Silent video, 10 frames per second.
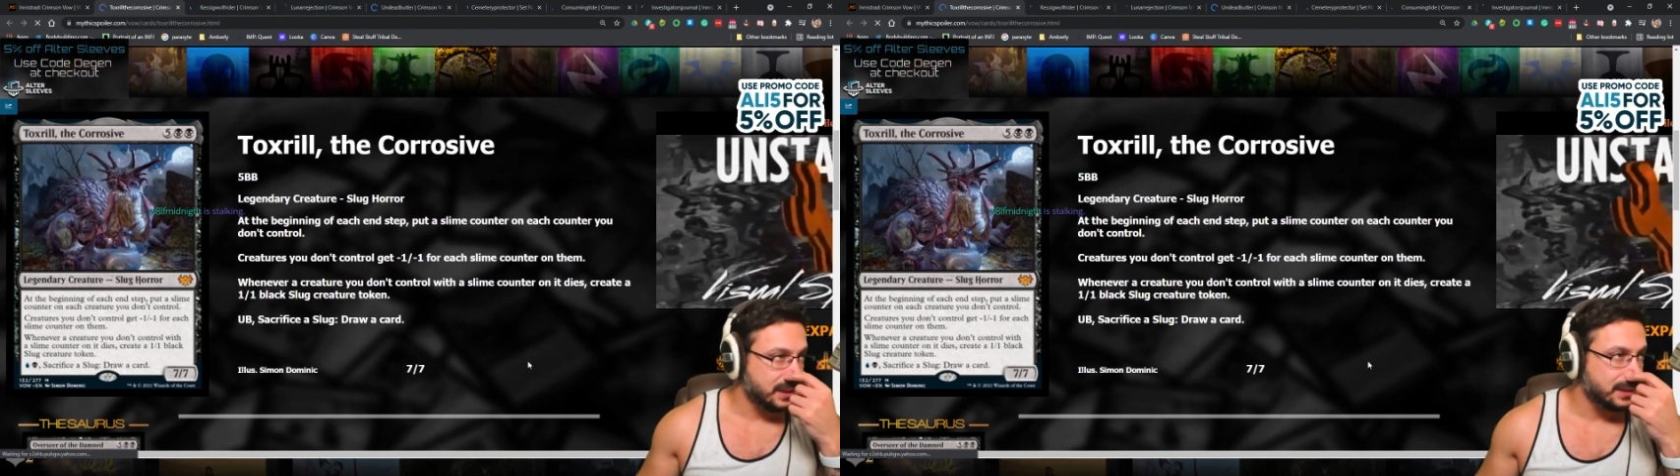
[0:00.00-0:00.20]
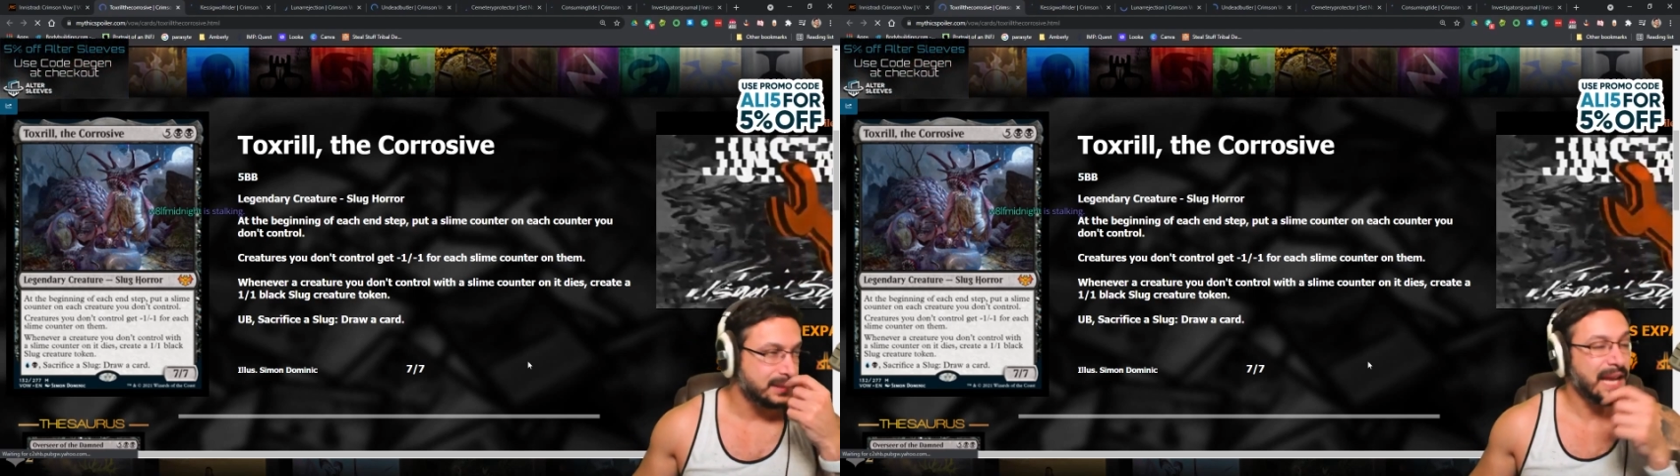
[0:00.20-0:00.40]

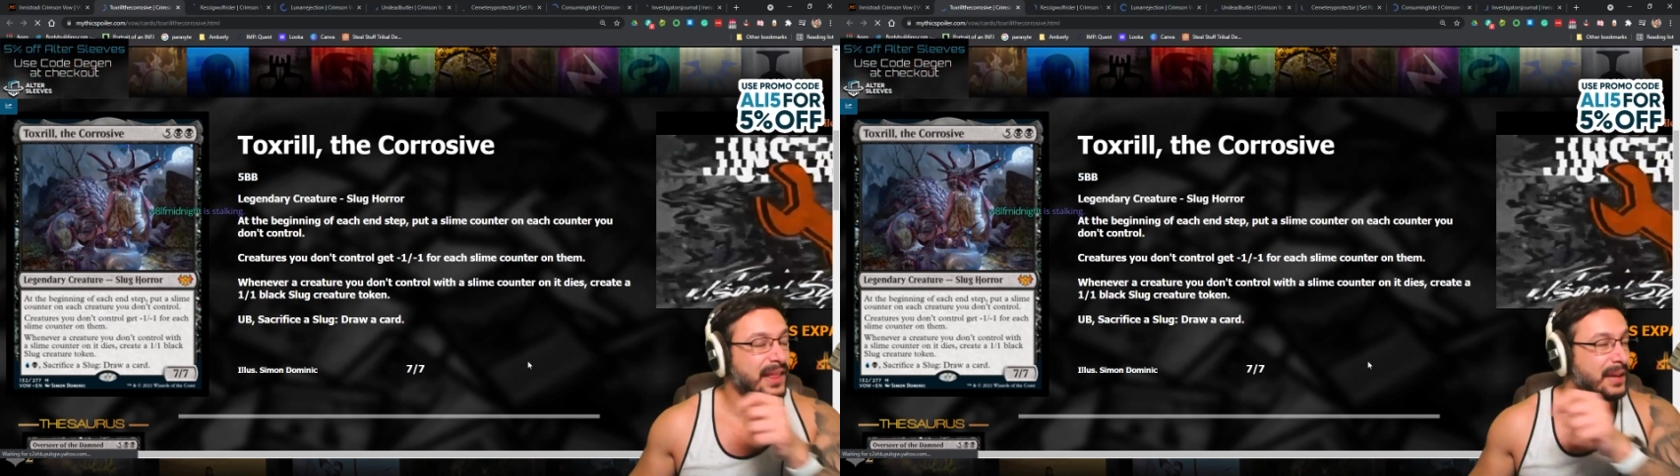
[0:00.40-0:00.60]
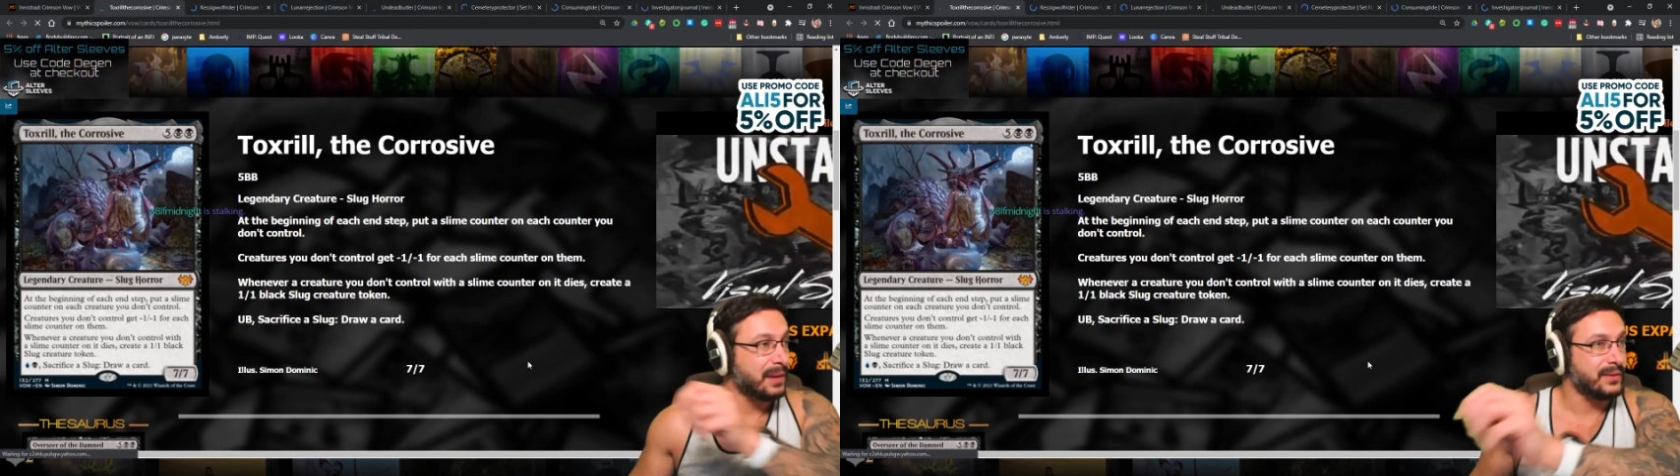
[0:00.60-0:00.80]

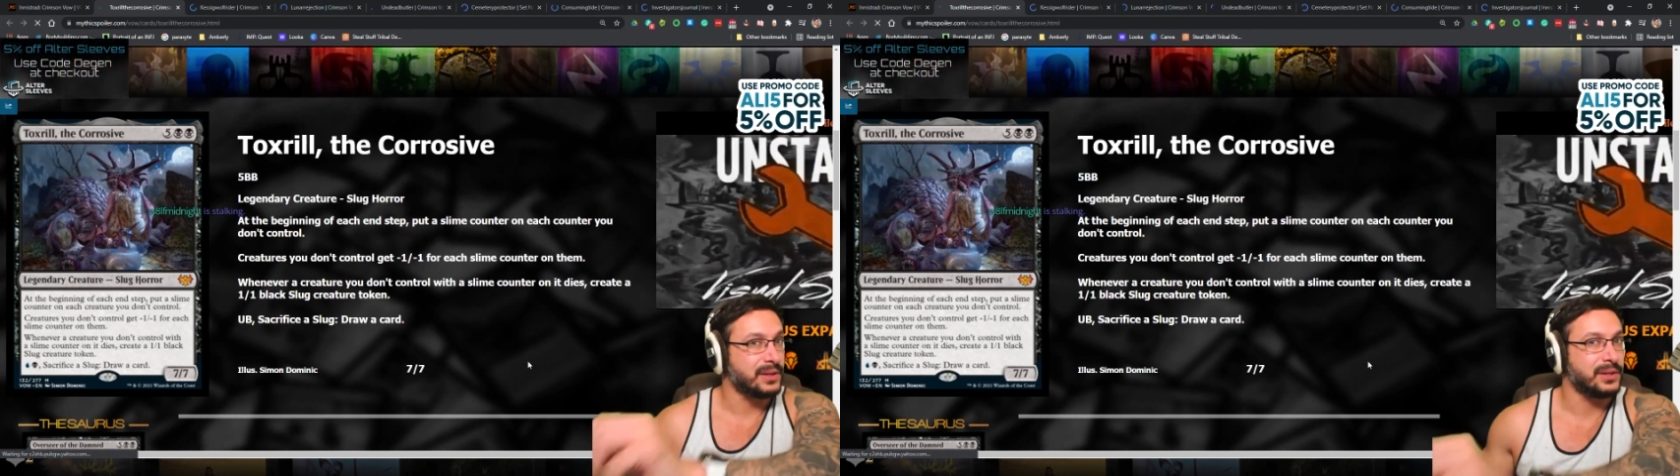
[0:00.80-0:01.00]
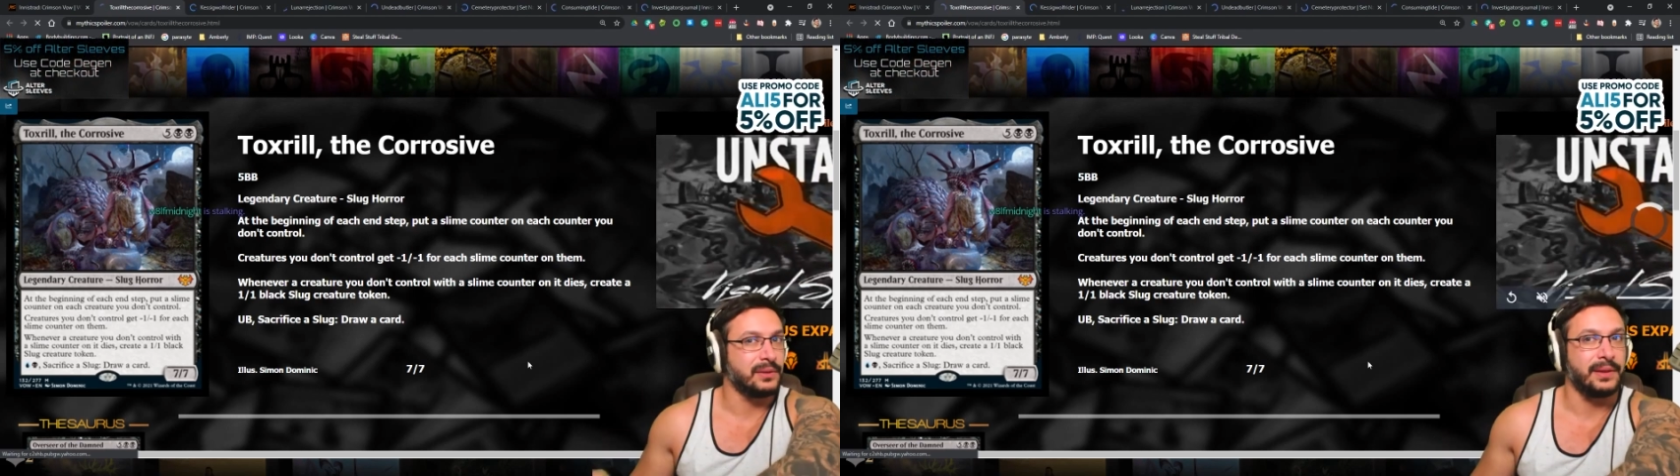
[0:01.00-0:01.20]
sadly, I'm gonna give it a
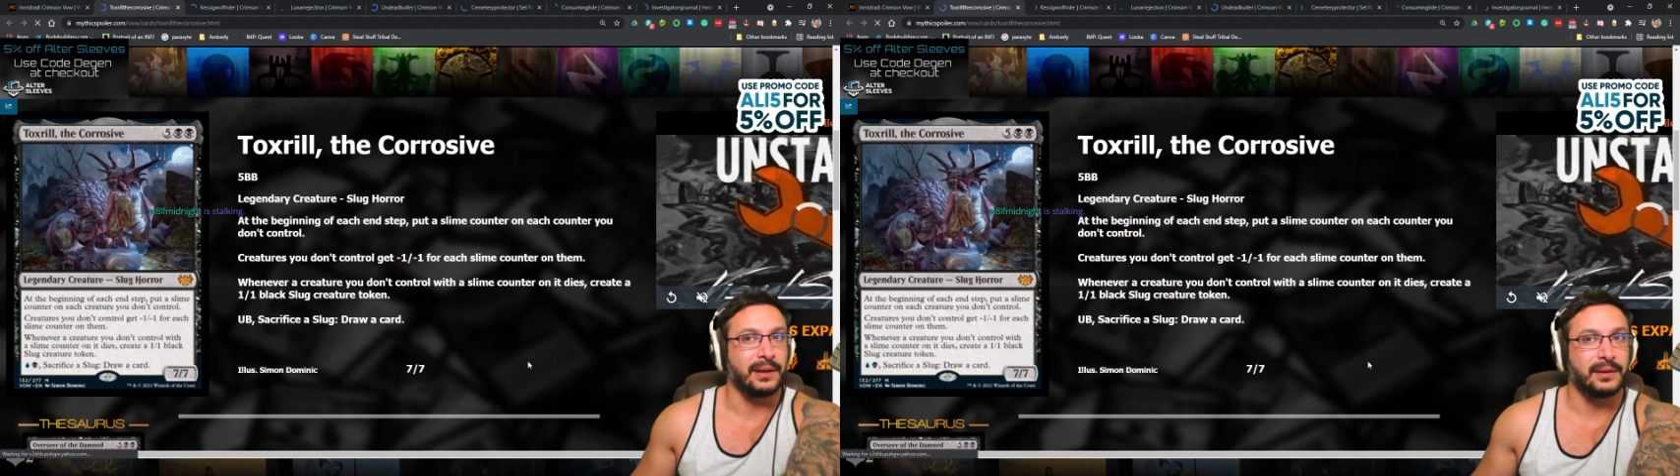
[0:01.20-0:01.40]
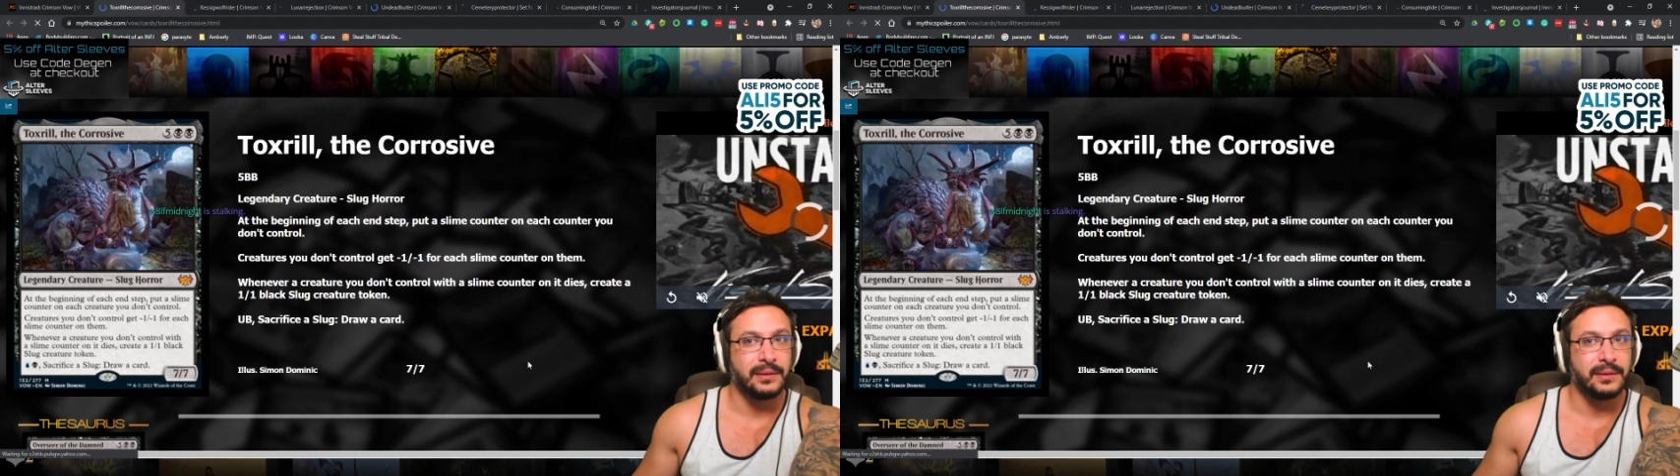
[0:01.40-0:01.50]
2, I think.